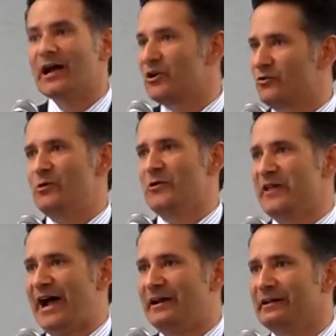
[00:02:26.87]
And I agree
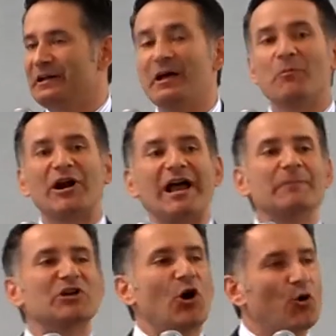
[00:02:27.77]
with that, but
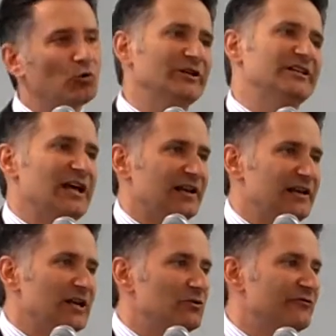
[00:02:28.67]
I am the only
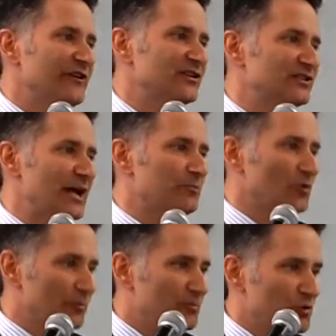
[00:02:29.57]
candidate who faced
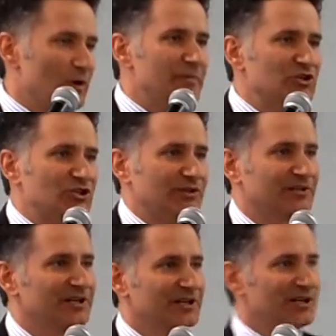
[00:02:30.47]
that
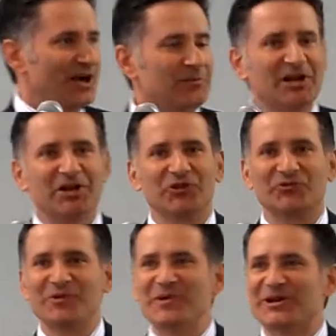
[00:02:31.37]
prohibition. I'm
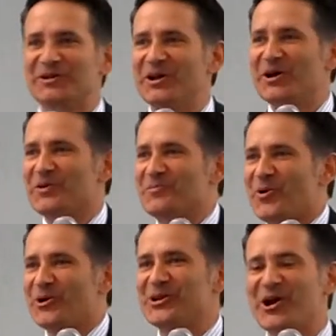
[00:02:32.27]
getting a 3-minute
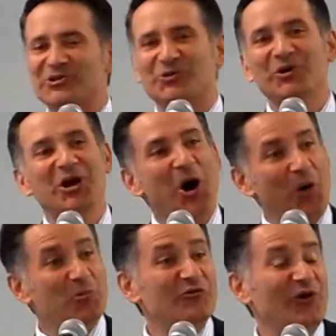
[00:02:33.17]
mark now, so
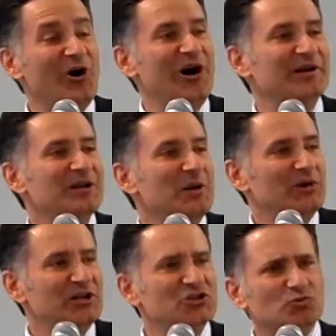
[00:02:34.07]
I'll move on,
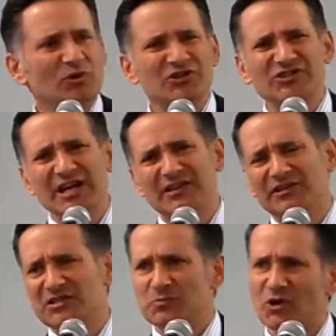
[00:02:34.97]
but I just want to
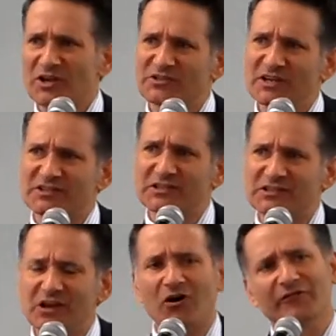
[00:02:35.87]
say that this process
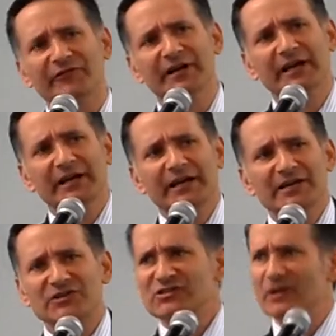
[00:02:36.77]
itself
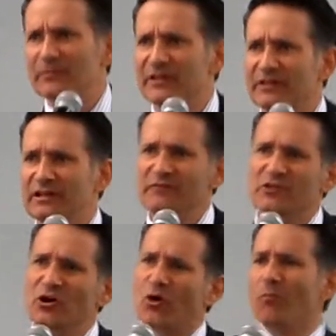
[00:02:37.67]
is something that
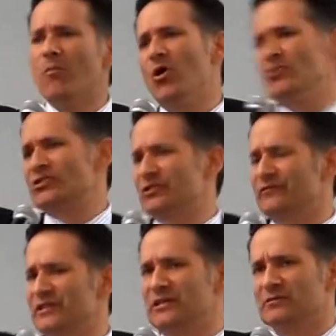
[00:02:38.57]
even though
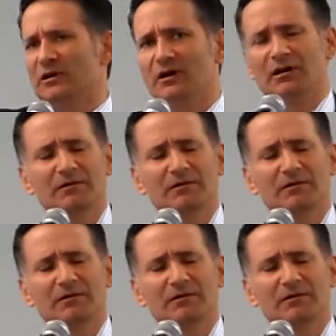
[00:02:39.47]
most of the